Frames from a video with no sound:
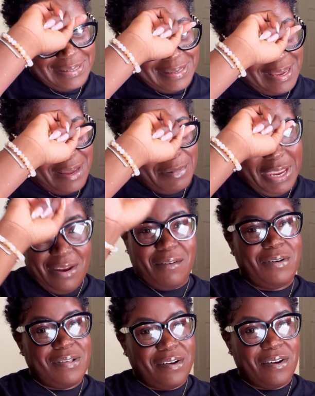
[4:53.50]
I mean, it
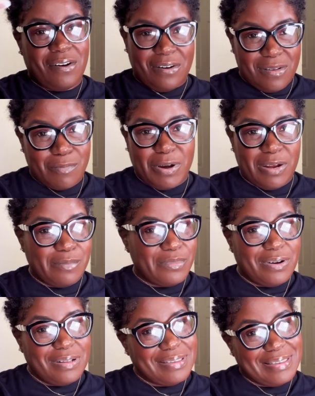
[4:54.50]
was her husband,
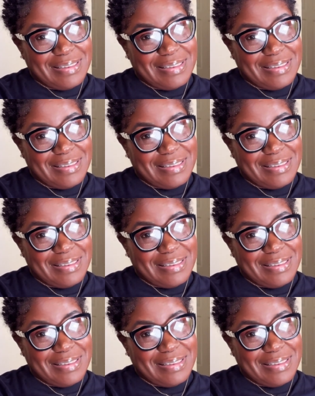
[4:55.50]
but